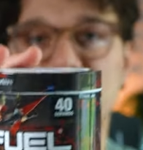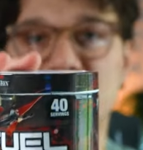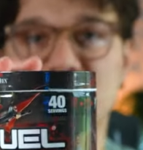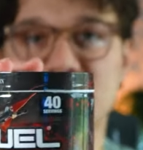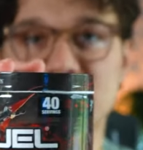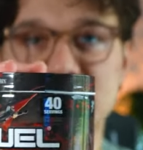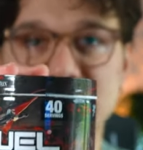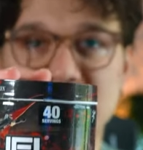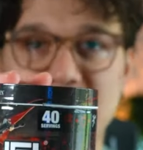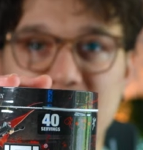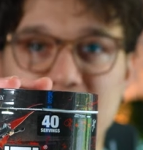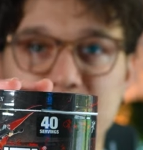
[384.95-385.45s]

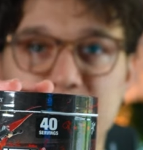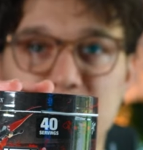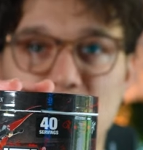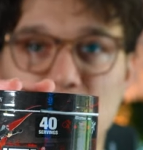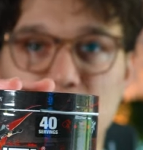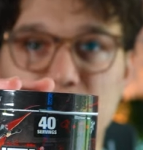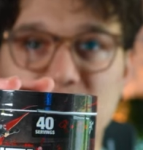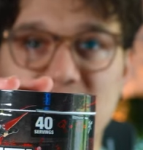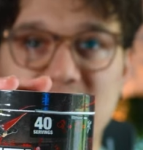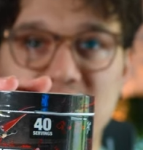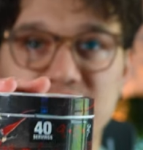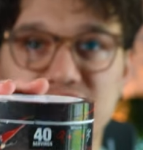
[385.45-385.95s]
the
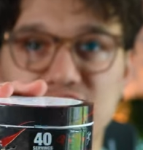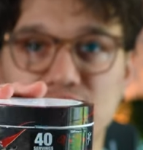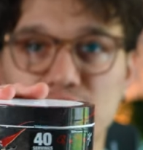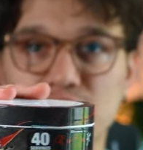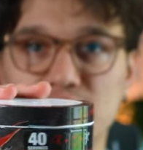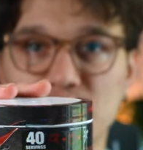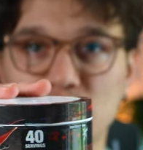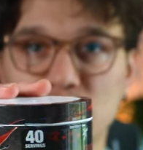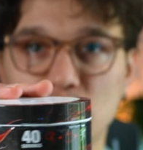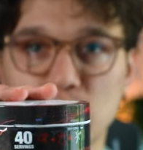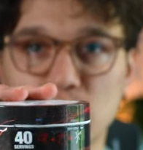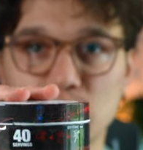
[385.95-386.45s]
Type-O passion
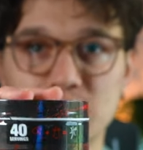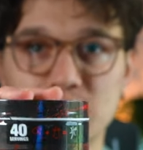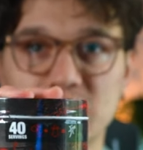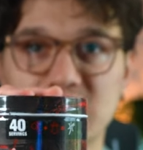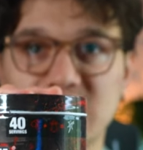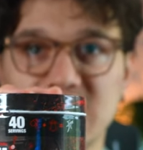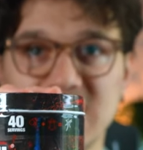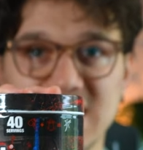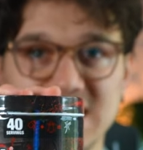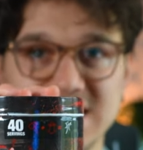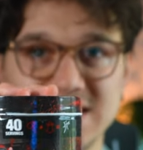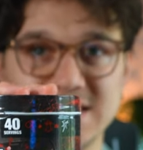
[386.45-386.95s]
fruit
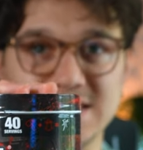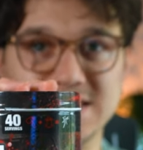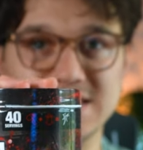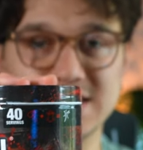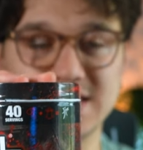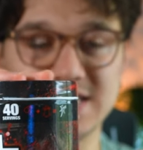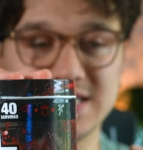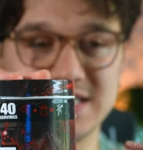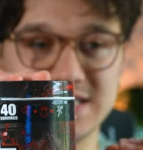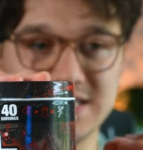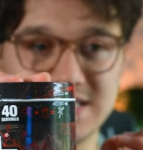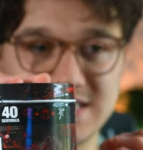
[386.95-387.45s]
is
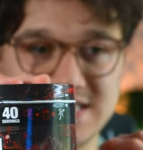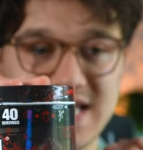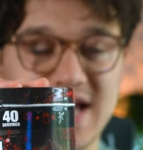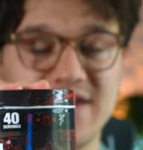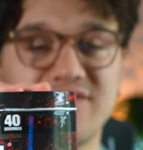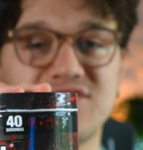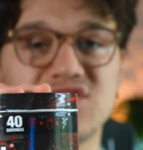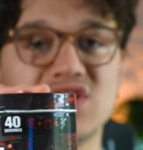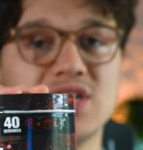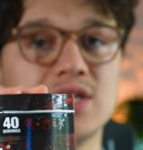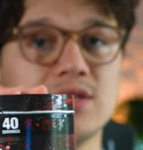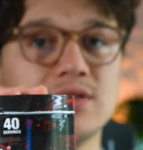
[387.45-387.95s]

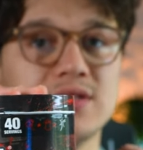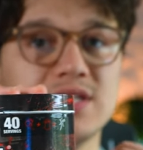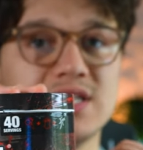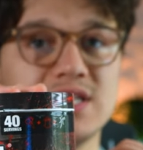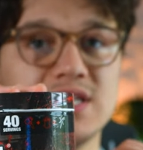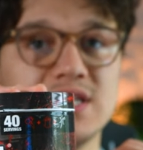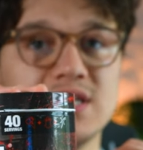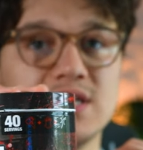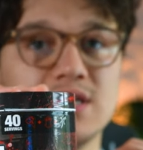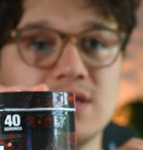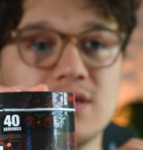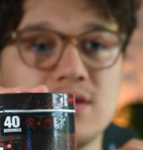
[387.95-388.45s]

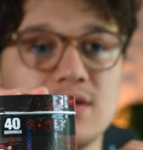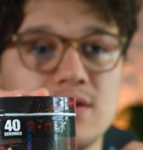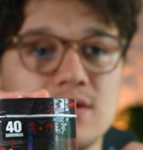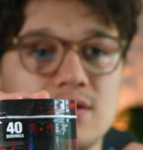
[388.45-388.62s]
definitely